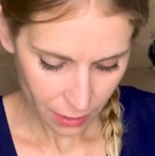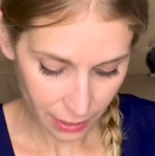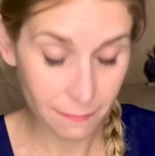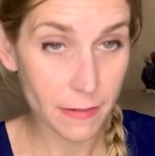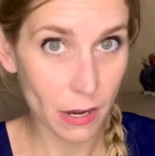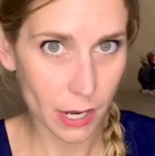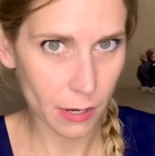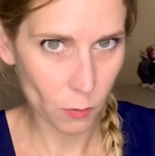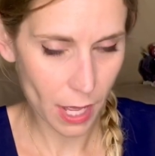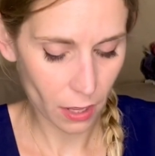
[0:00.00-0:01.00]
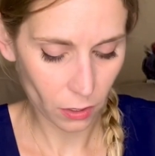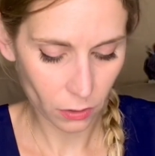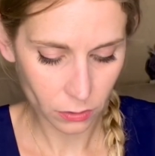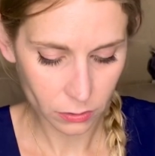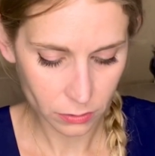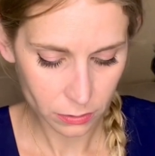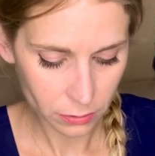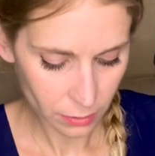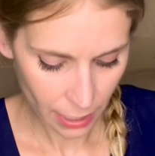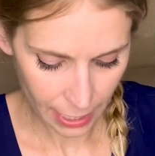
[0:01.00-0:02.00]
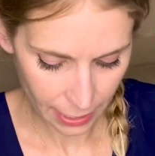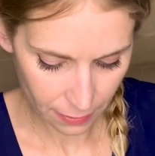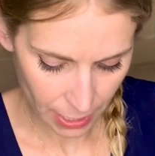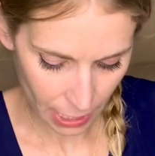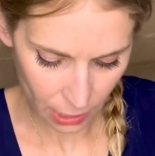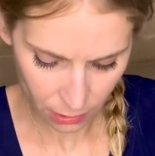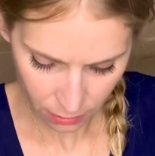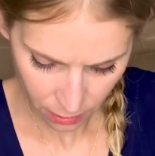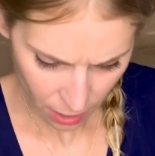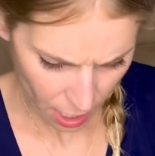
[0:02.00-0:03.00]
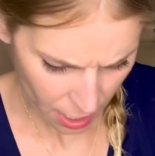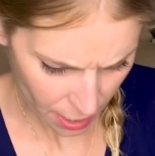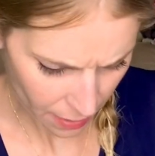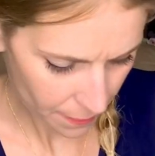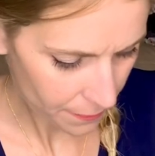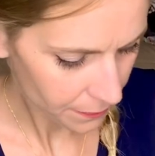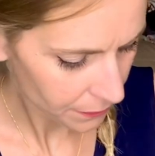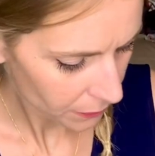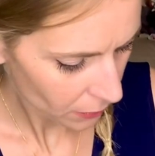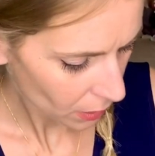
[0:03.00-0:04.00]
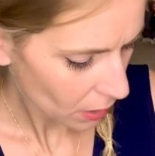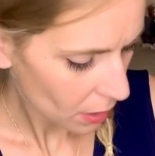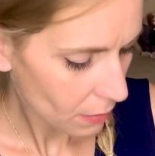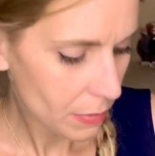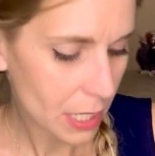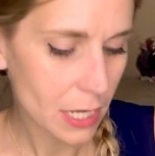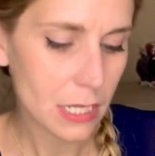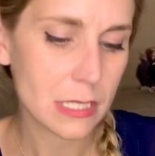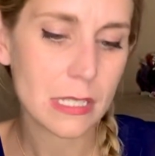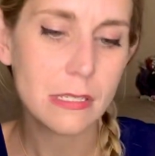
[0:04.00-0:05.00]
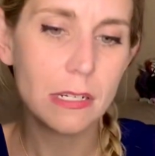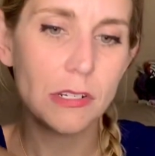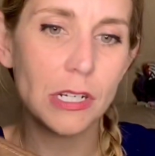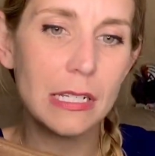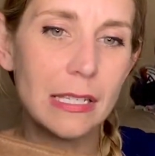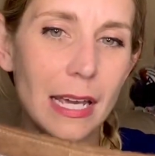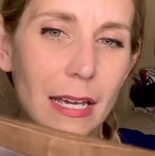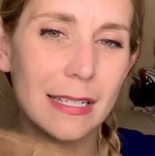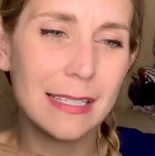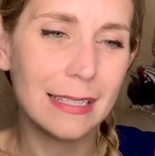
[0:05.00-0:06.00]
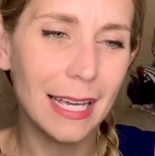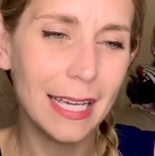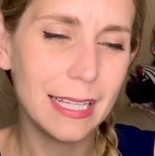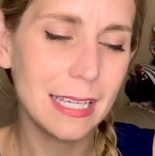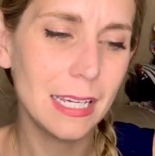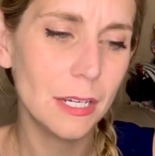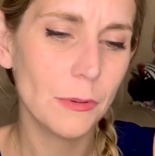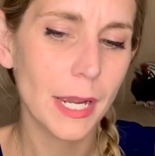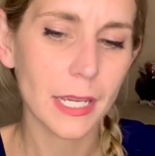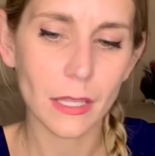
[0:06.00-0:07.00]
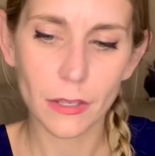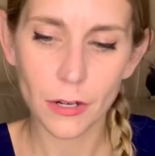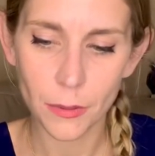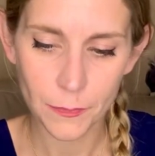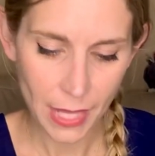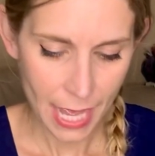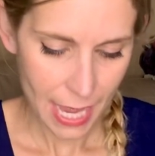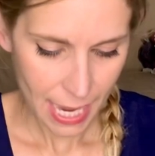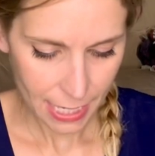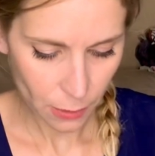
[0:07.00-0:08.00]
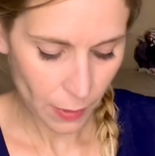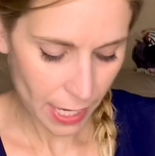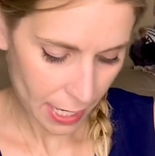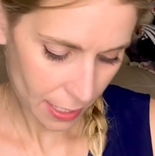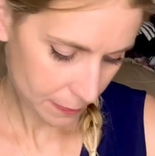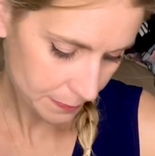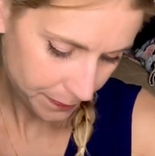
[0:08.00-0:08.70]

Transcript: like very well handmade, um, because the stitching is like slightly irregular. Anyway,